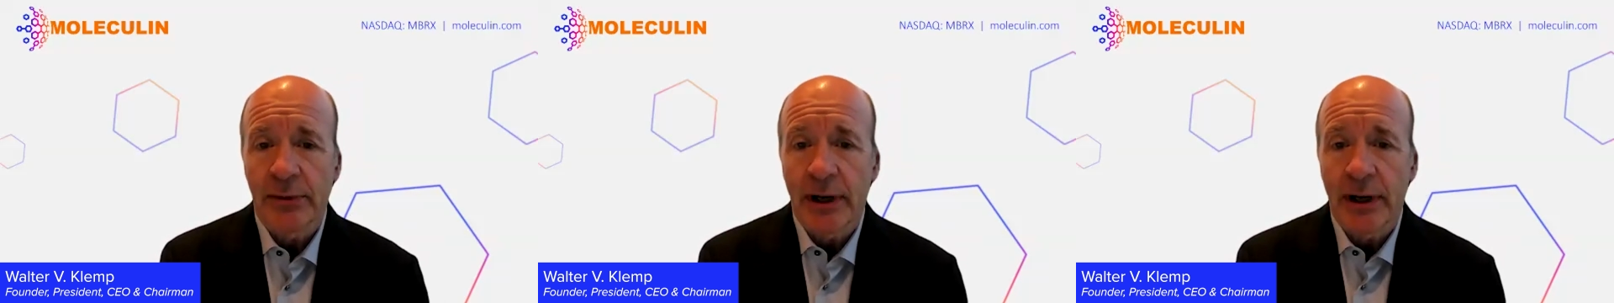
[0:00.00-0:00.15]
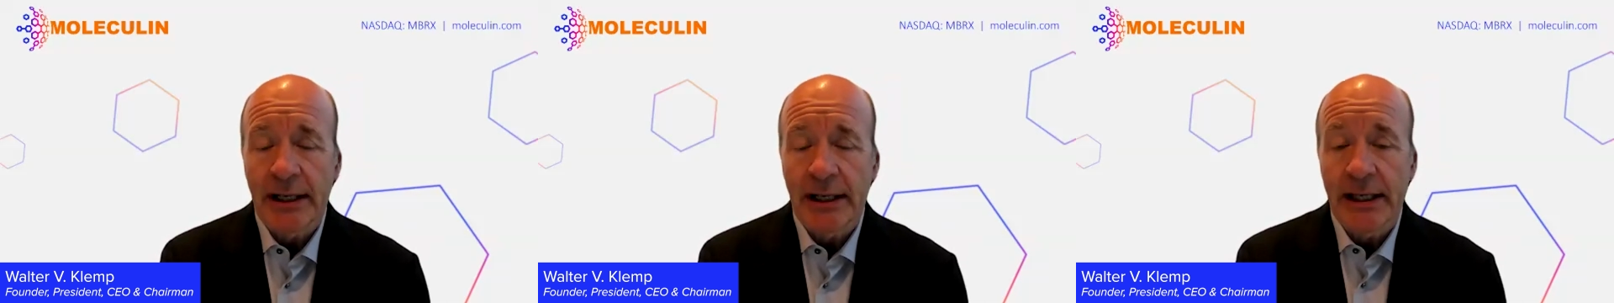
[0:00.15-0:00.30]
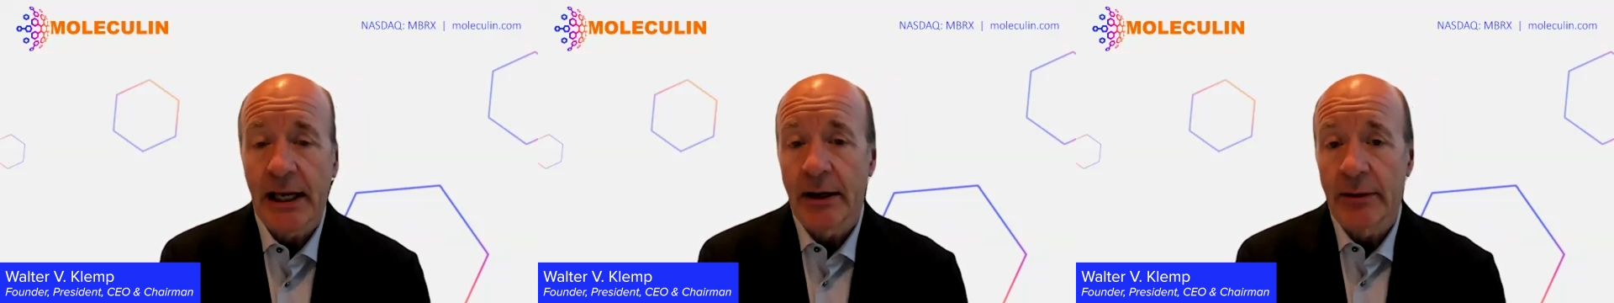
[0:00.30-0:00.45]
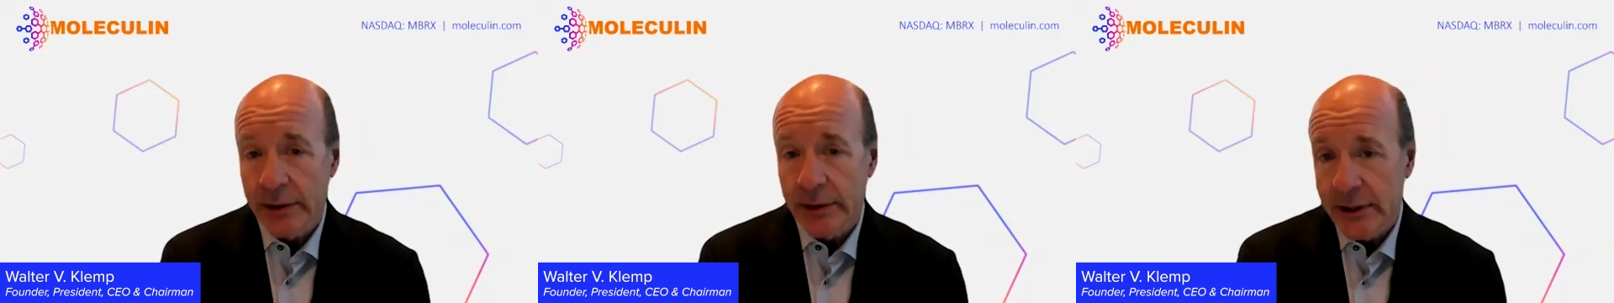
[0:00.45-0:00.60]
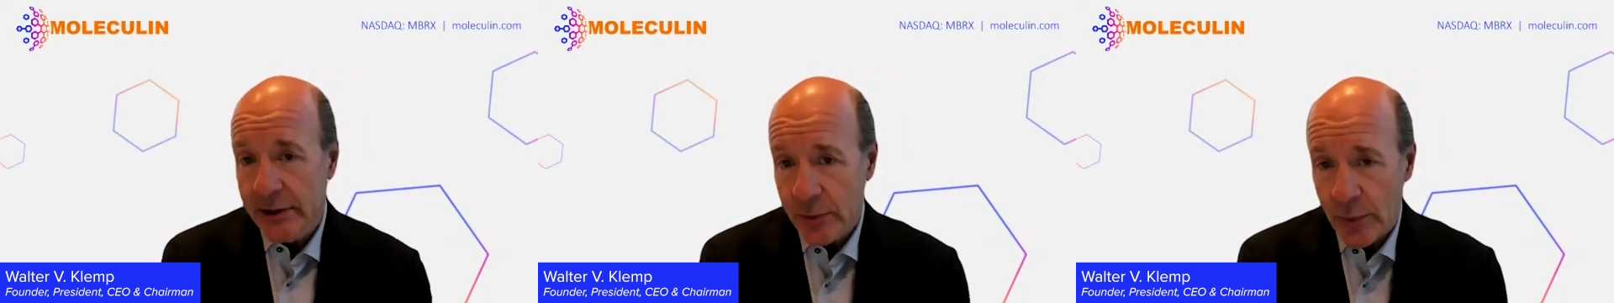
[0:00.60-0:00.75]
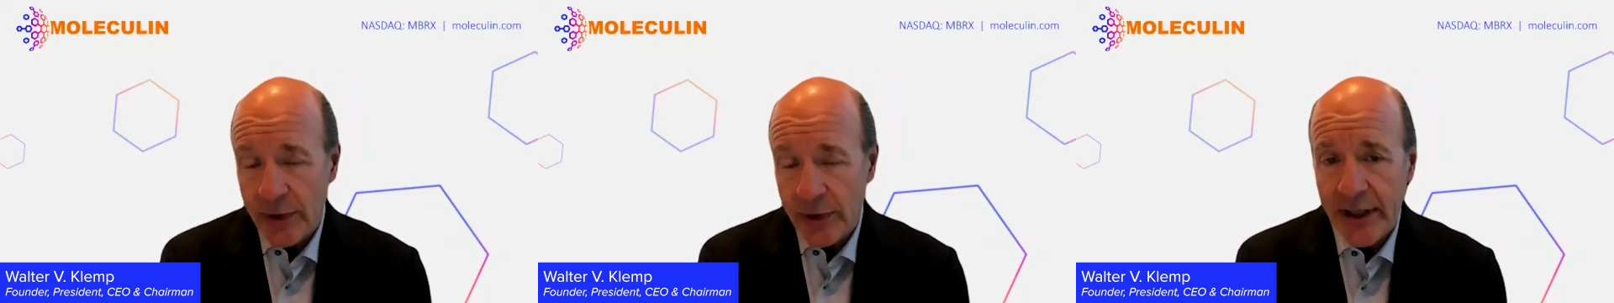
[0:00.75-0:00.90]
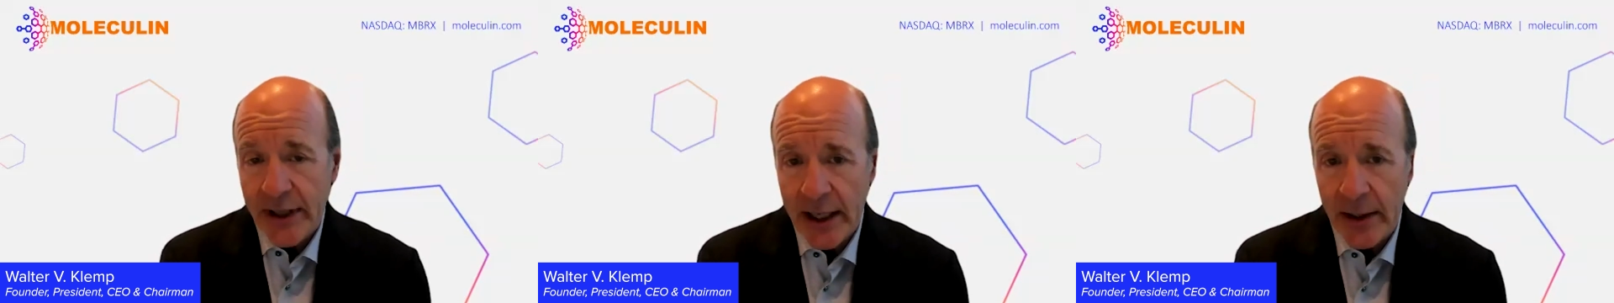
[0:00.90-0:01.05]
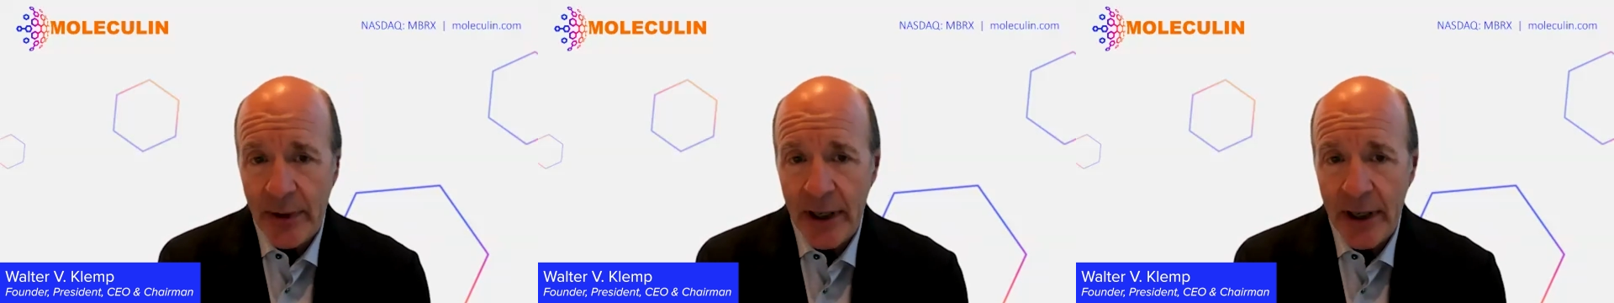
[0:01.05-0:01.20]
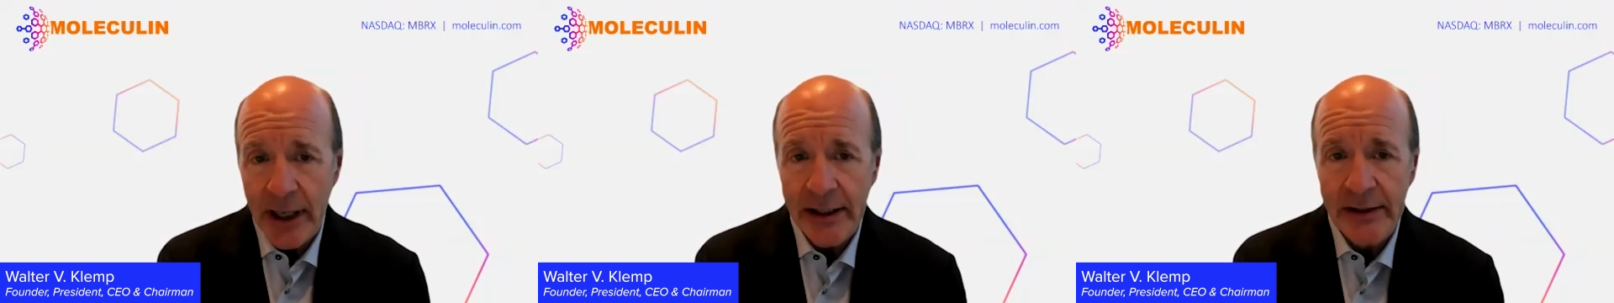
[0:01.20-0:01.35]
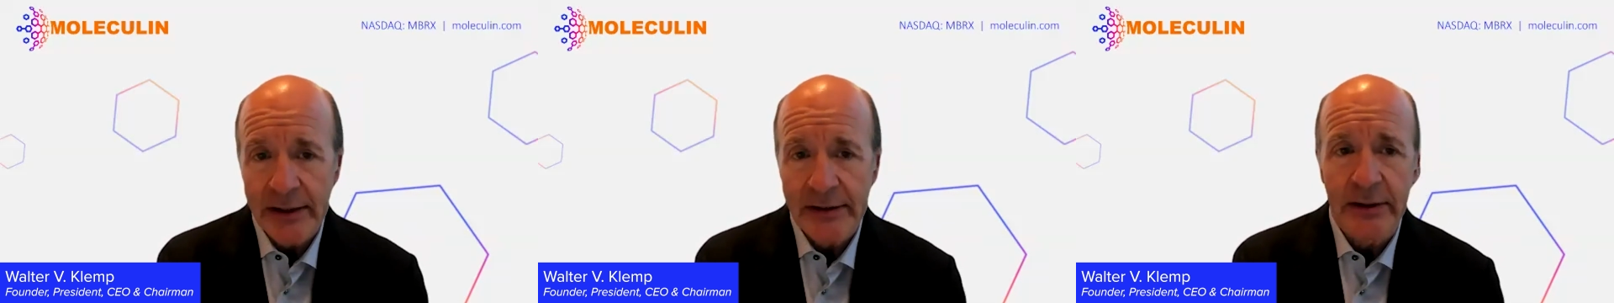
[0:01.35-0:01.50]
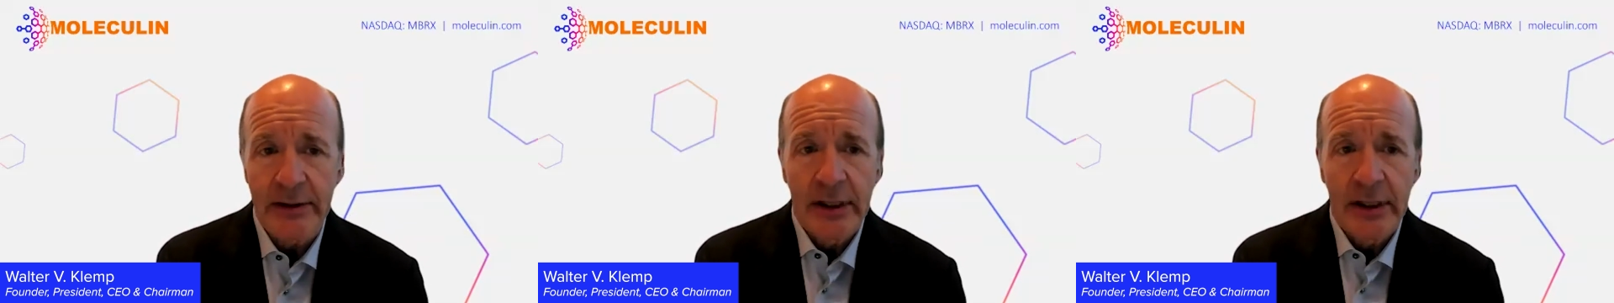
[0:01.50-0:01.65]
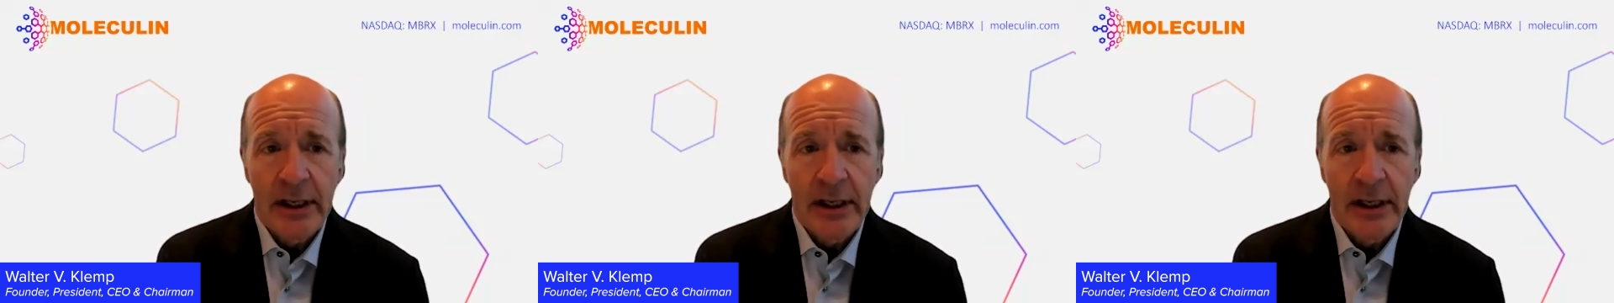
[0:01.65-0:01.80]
right now is with Annamycin.